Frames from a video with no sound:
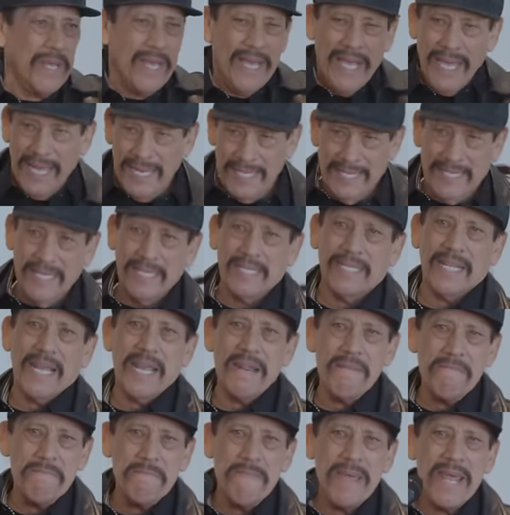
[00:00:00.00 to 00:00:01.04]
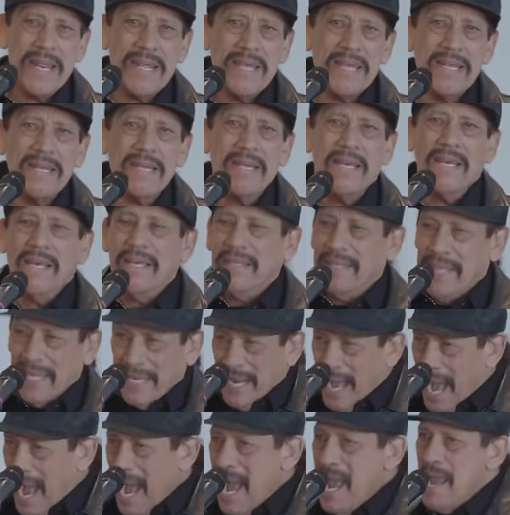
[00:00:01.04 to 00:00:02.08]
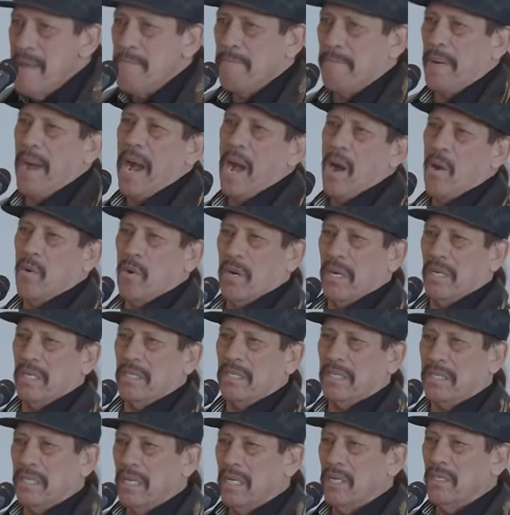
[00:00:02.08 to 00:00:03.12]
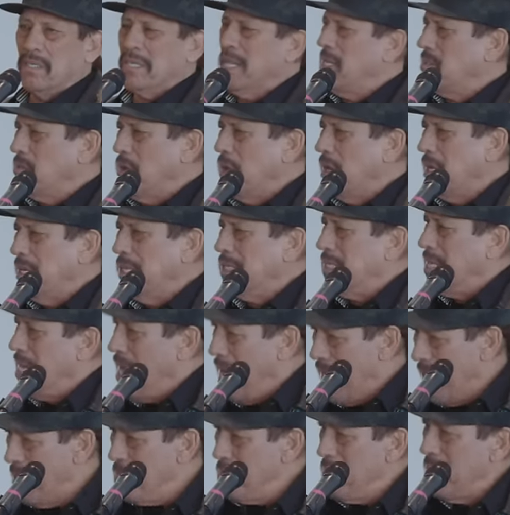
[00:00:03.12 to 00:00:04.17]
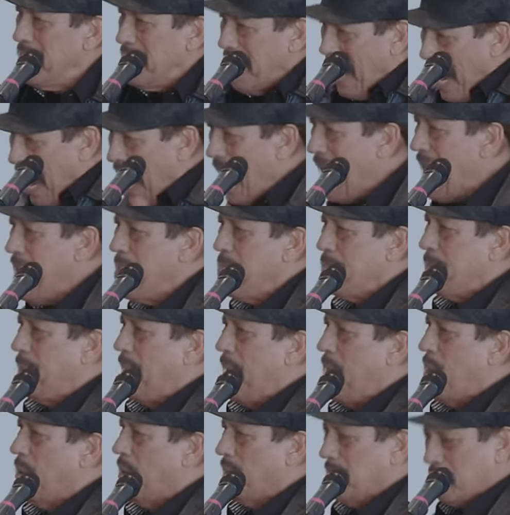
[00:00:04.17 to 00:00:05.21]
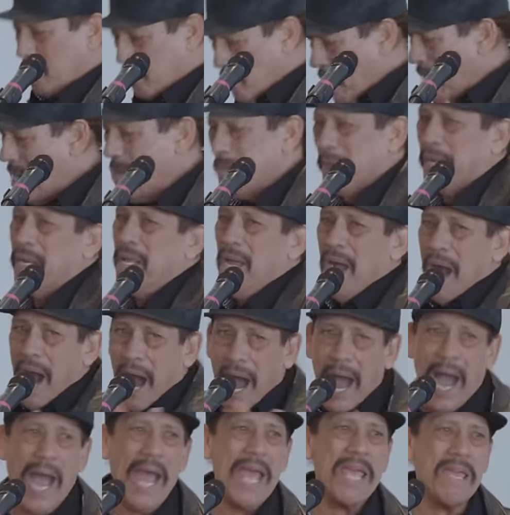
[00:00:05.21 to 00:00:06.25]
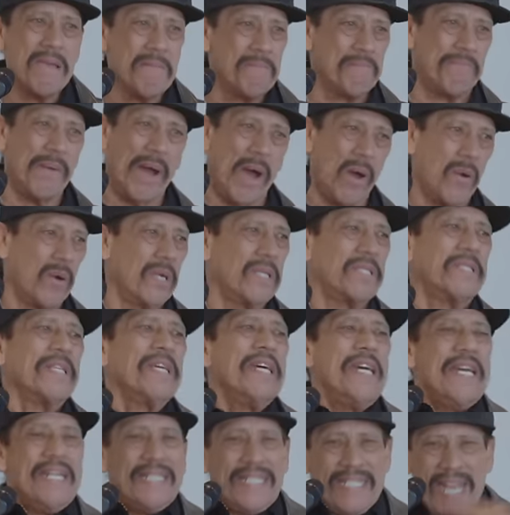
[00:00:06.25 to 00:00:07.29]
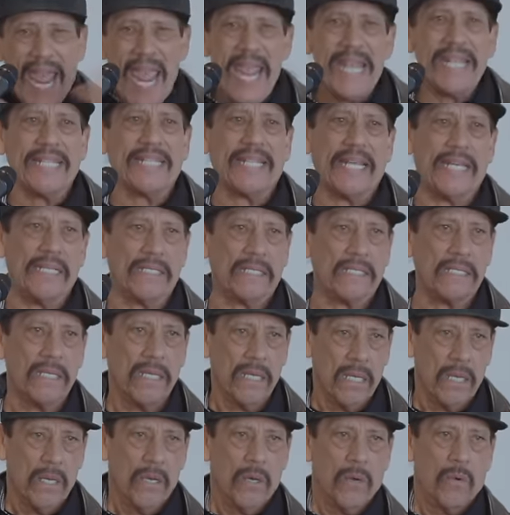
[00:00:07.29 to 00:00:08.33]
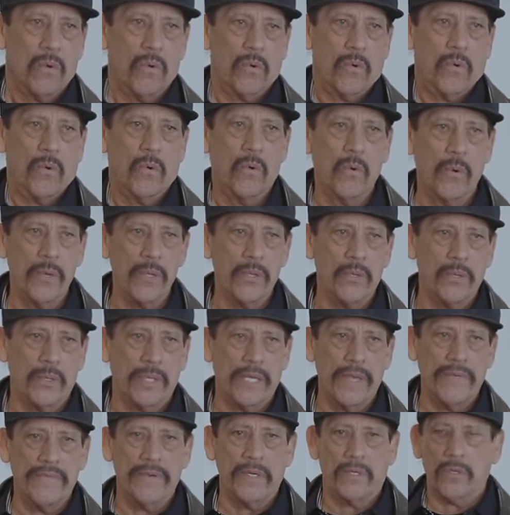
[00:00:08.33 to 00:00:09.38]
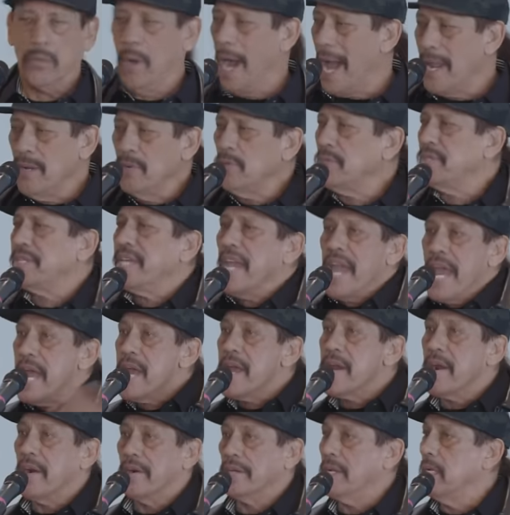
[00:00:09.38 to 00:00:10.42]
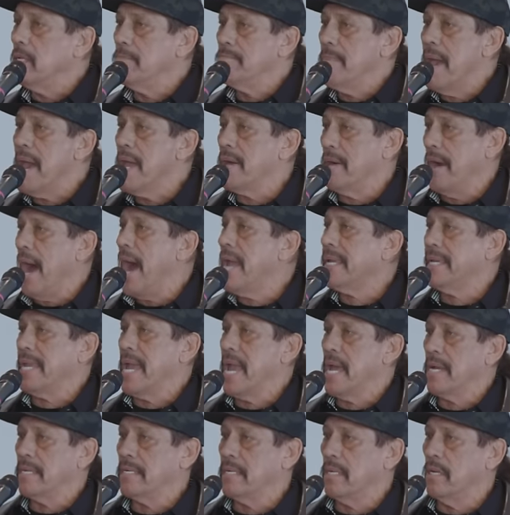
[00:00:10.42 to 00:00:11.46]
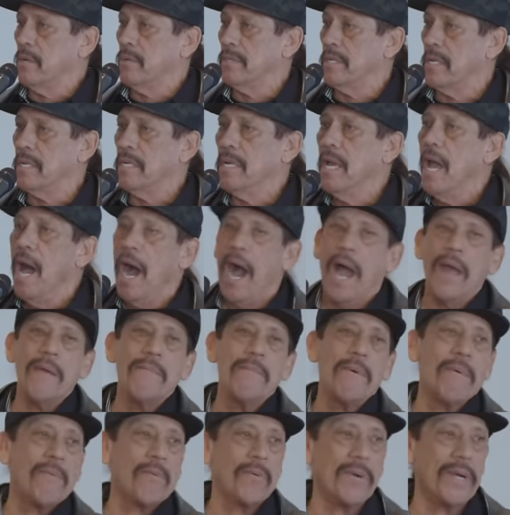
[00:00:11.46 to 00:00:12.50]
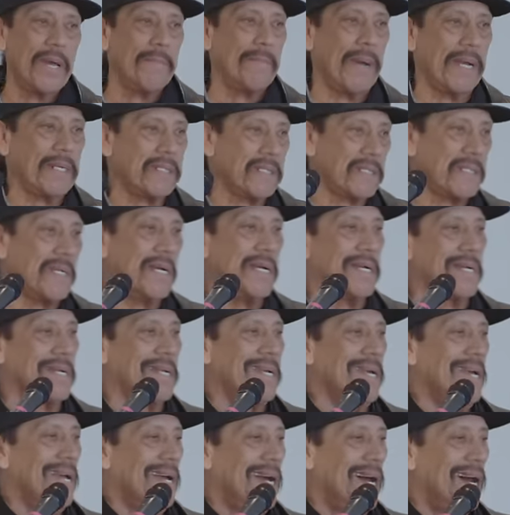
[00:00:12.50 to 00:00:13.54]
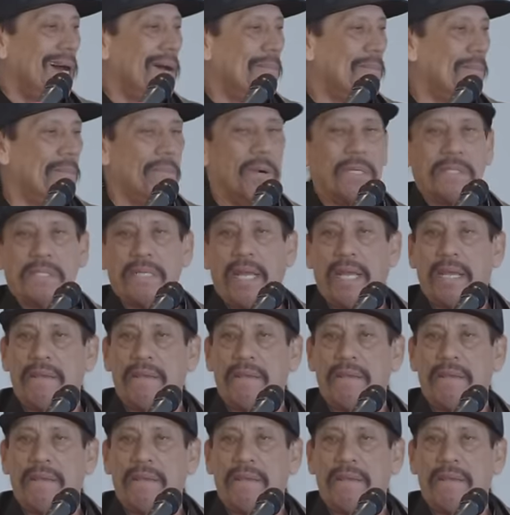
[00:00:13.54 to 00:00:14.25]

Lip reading: do. It's just admitting that I'm powerless. Do you understand? That's all it is. Admitting I'm powerless. Wait a minute. I am powerless. Take this. Who are you giving it to? I don't care. Doesn't matter. I can't deal with it. I remember when my son was